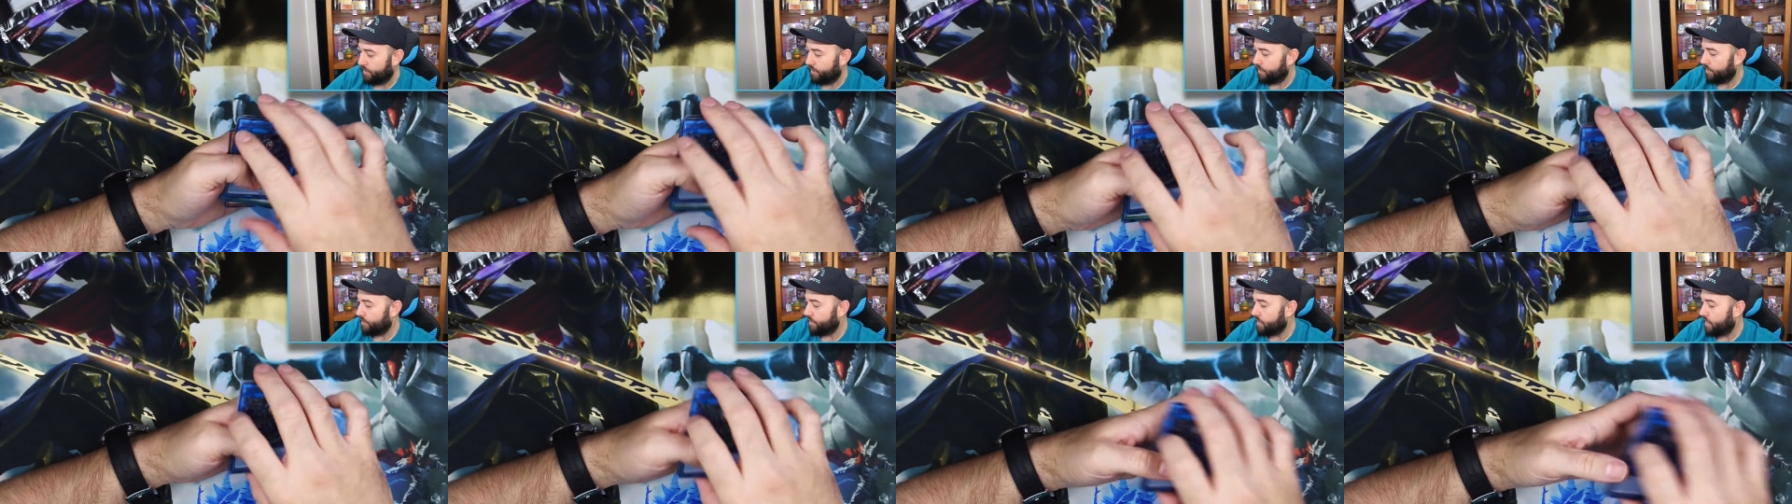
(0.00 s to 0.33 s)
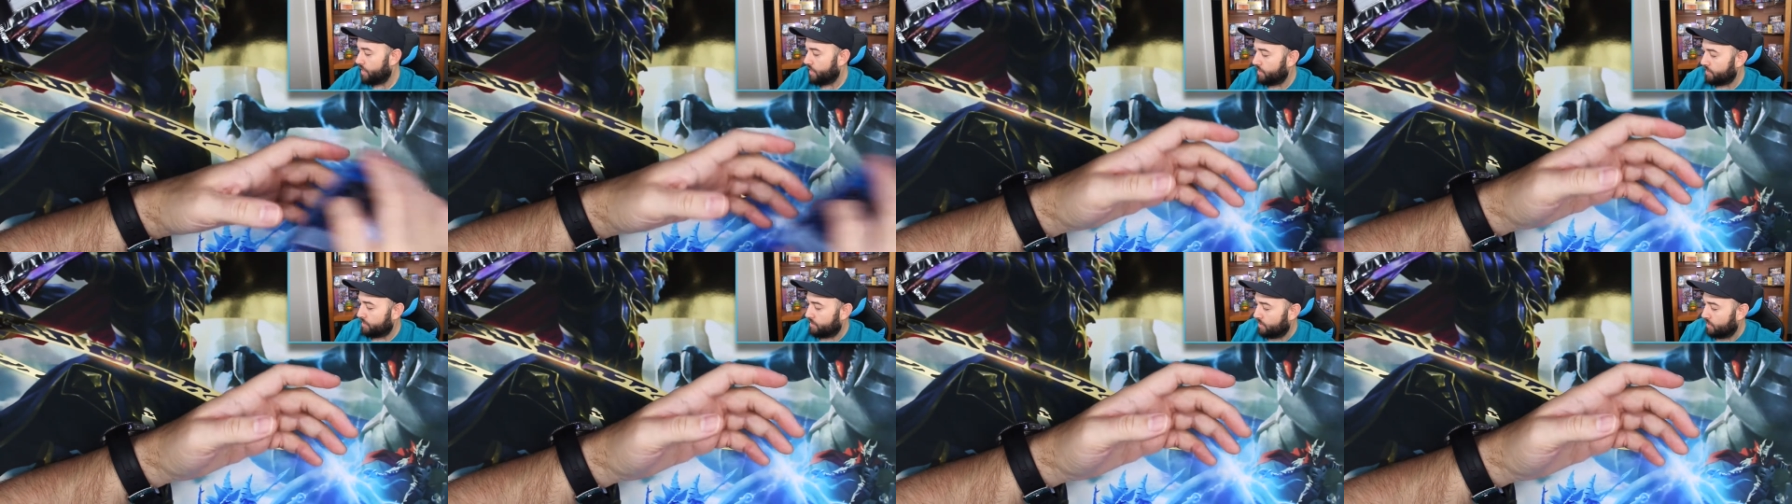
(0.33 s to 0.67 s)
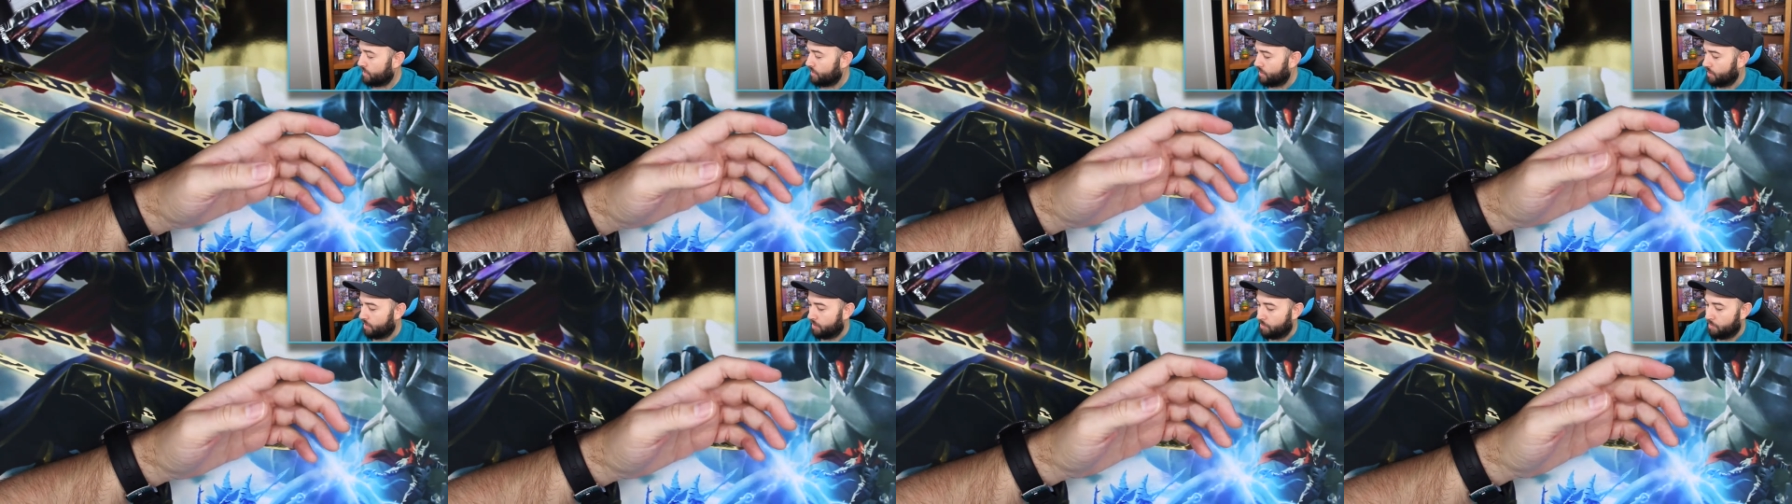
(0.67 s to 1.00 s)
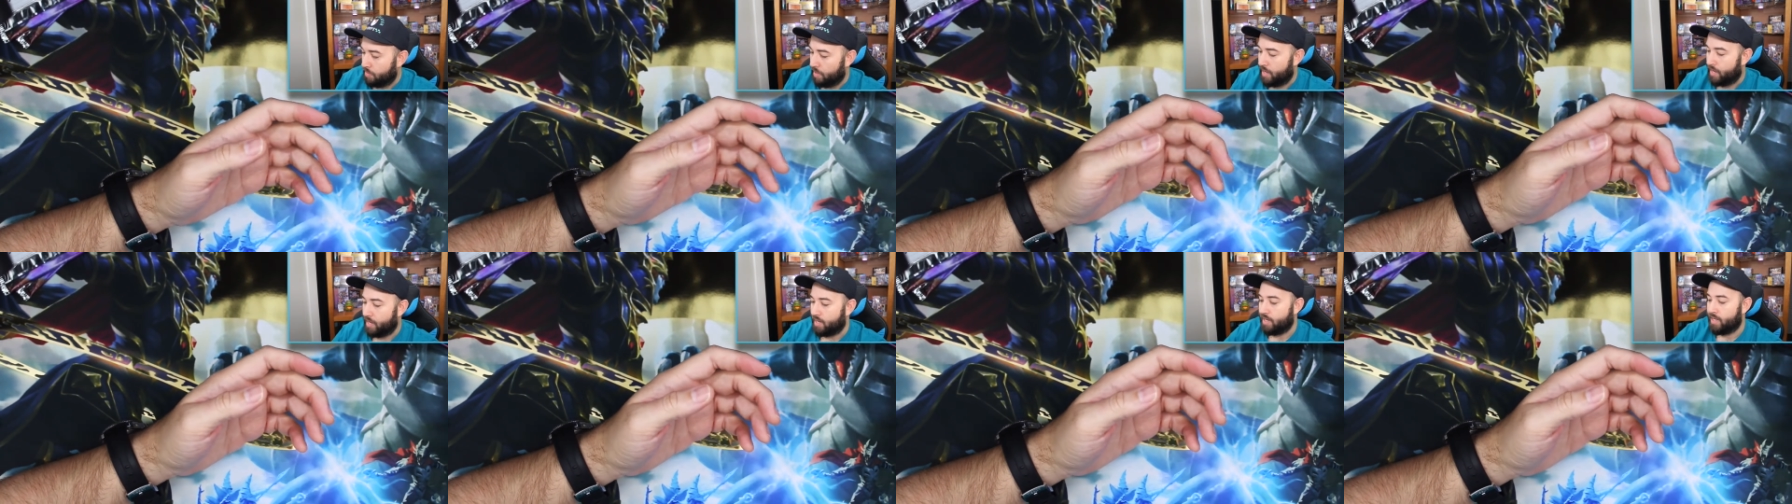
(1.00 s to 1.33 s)
Not
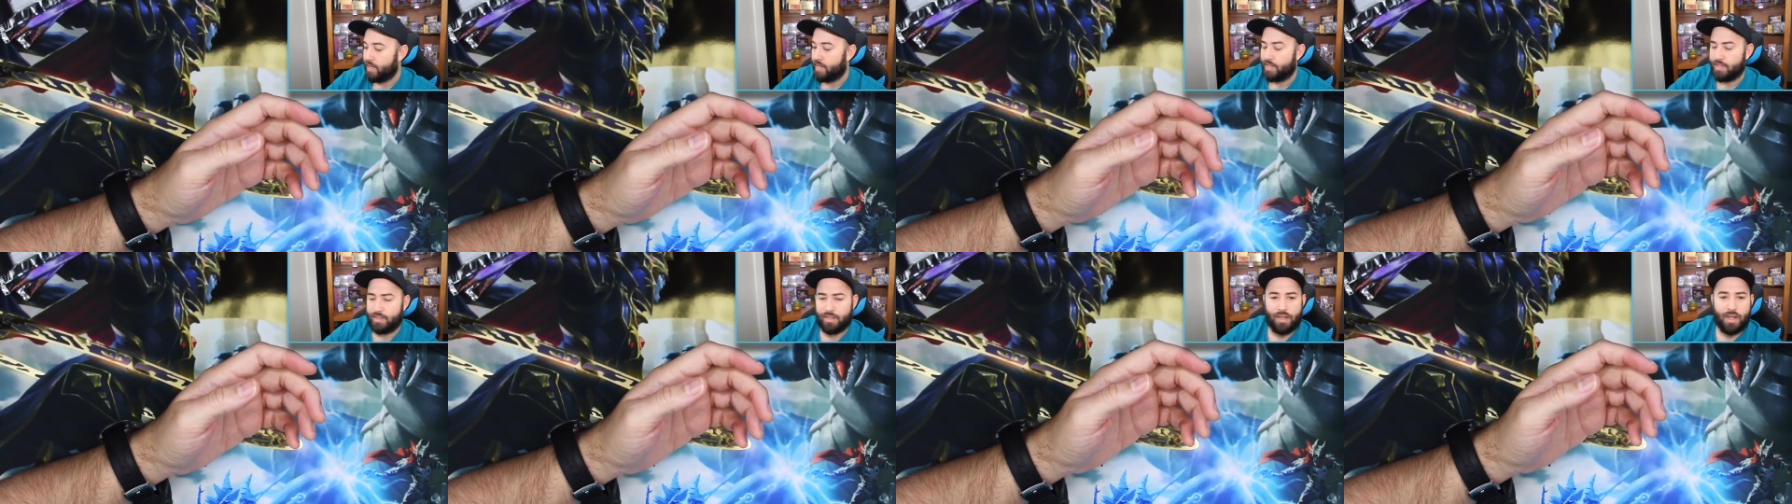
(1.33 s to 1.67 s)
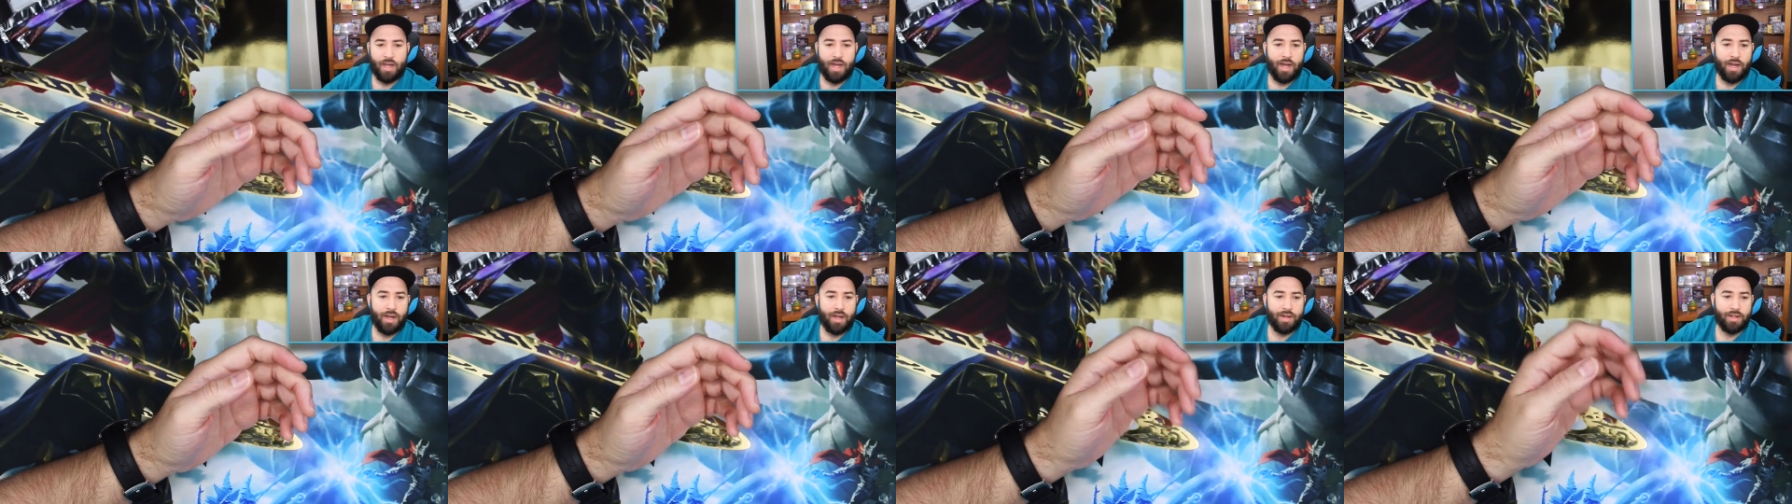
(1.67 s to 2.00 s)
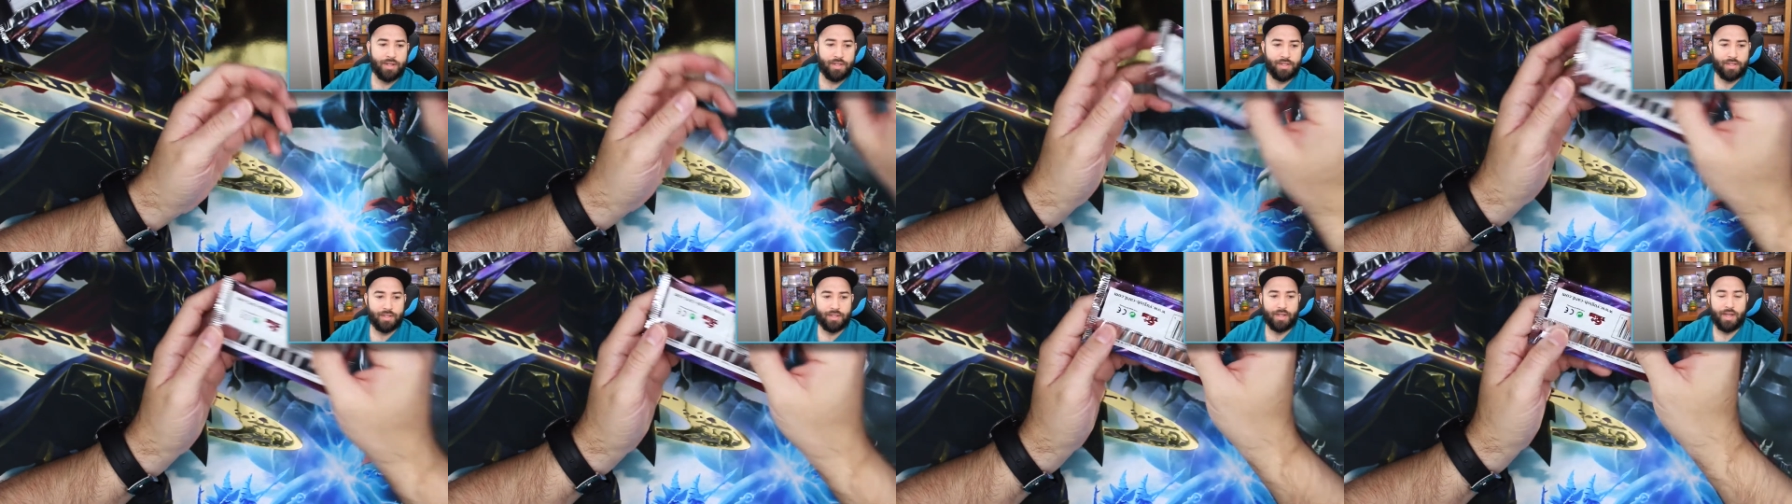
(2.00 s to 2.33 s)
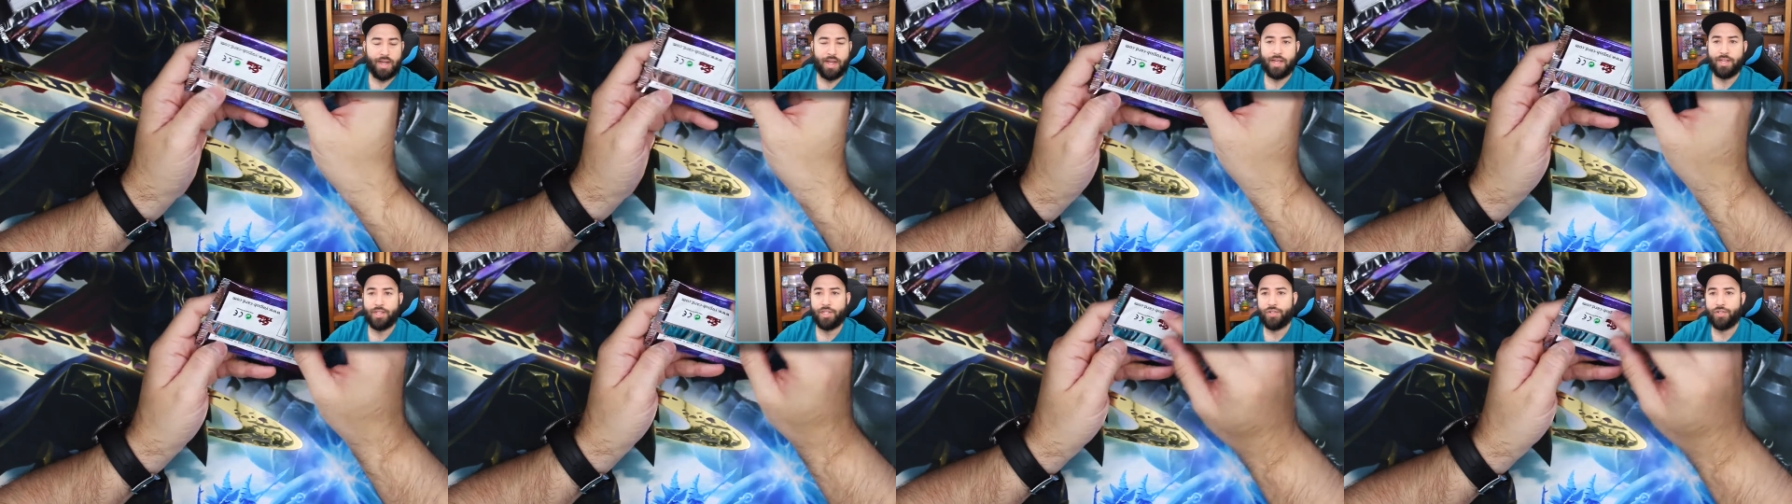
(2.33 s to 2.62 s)
bad, guys. A lot of Sky